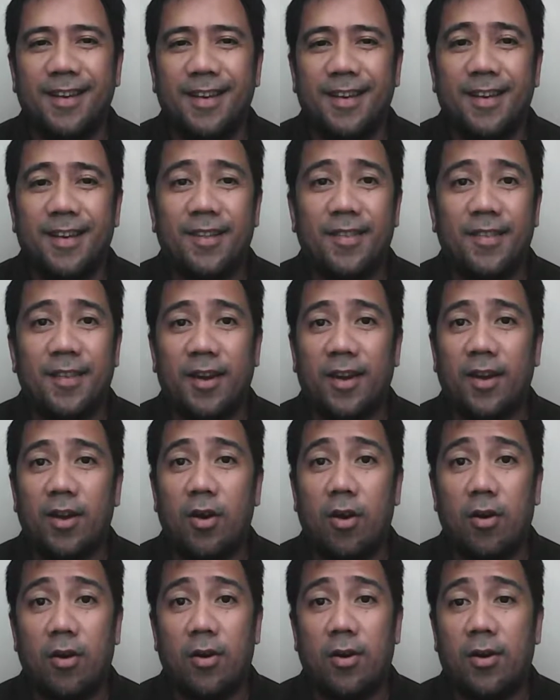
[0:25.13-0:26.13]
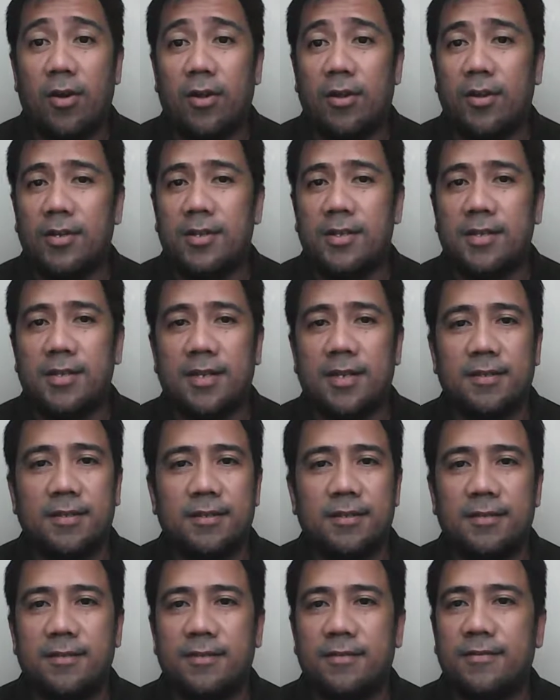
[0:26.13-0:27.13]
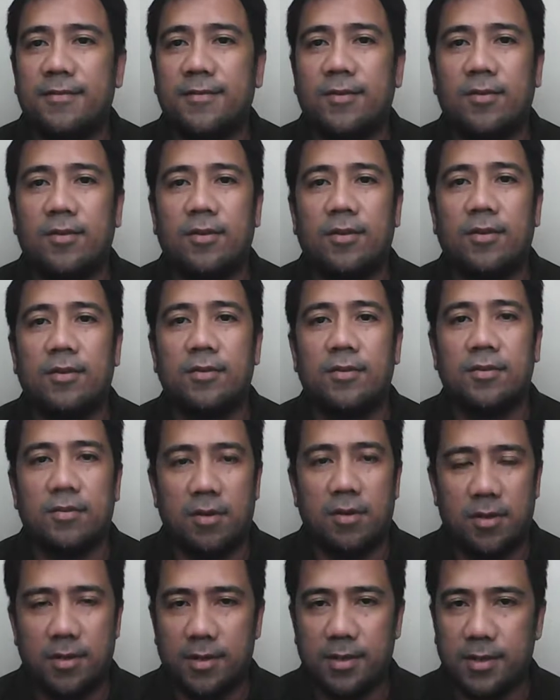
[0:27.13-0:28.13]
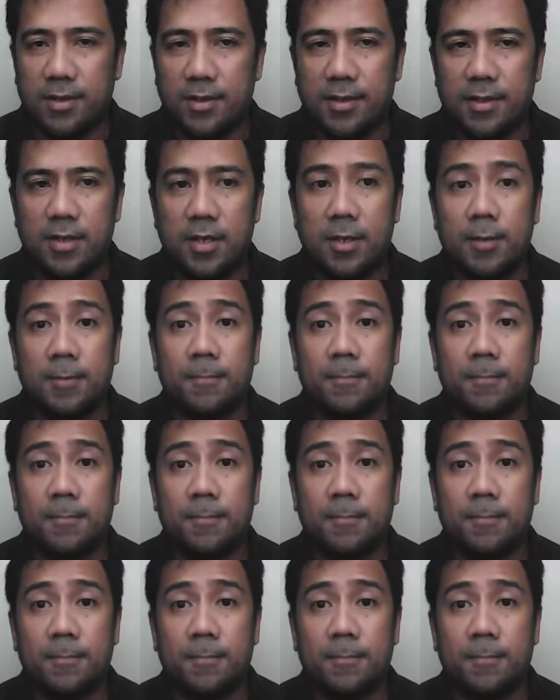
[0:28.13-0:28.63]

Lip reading: They all settled for draws,